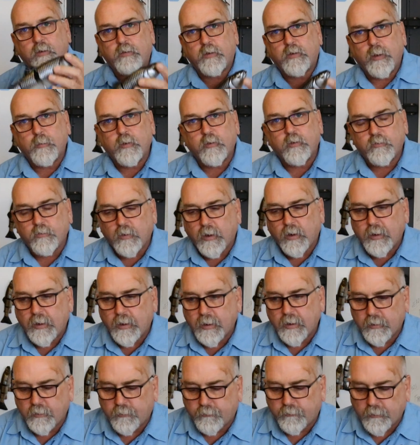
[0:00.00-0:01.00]
to demonstrate
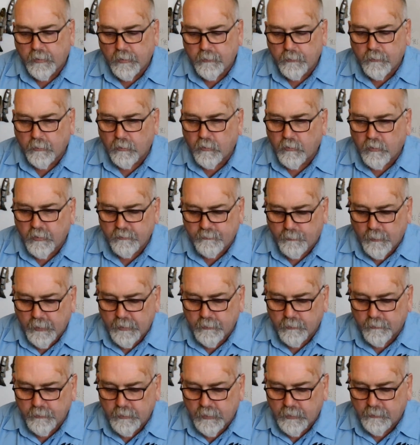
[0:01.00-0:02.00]
how to throw the live bait
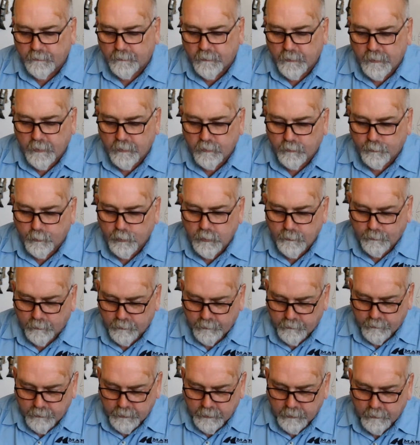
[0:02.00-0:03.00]
on there for those people
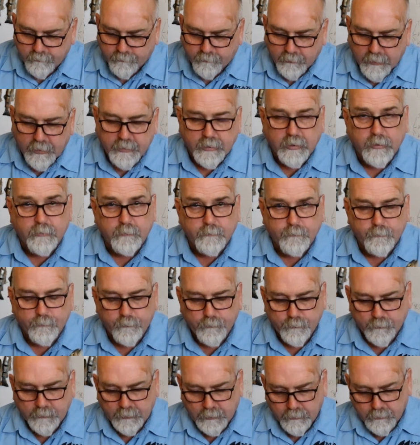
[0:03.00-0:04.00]
who are into the flathead
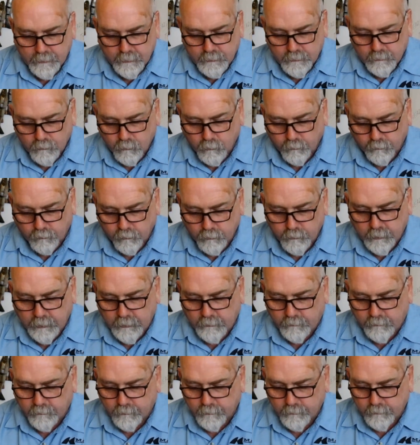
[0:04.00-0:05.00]
or
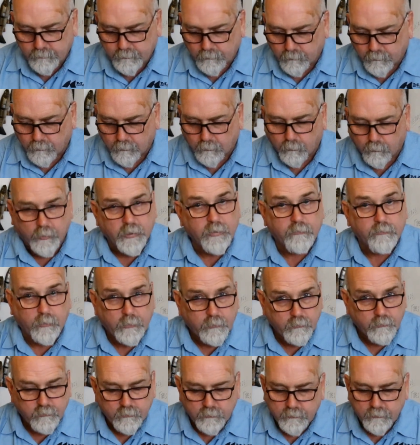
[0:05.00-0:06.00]
jewies or whatever
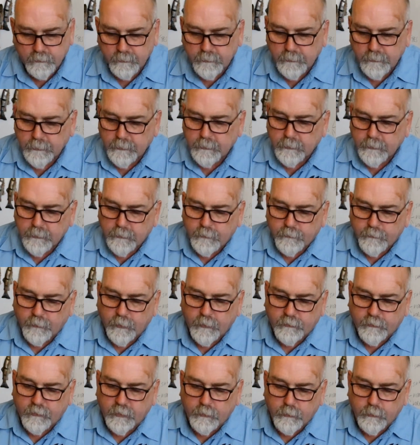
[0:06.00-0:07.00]
else.
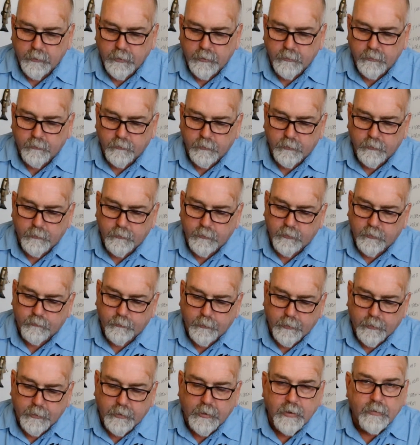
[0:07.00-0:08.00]
First thing we're going to do is we're
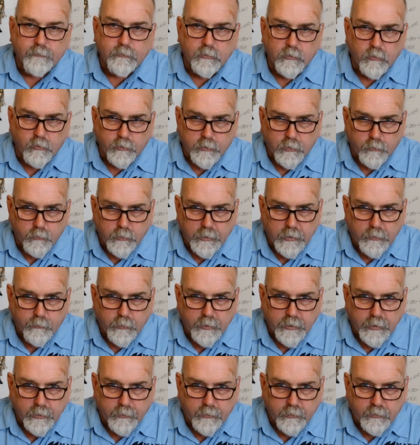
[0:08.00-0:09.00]
going to have a look at where
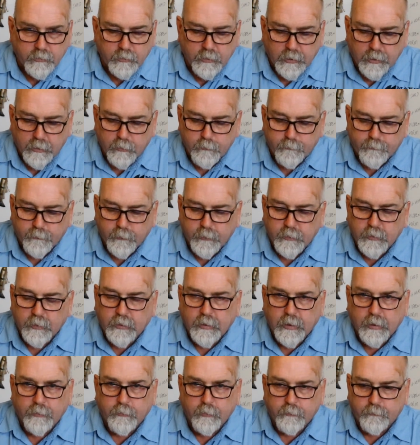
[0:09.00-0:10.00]
we're going to go for the
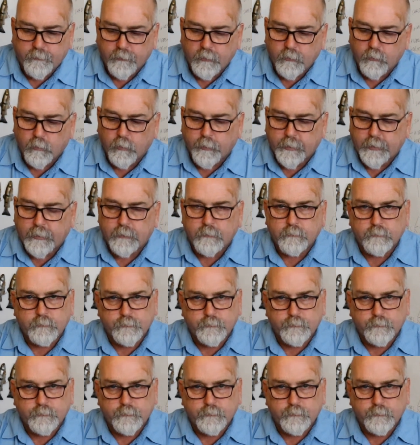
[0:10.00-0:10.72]
current for the water.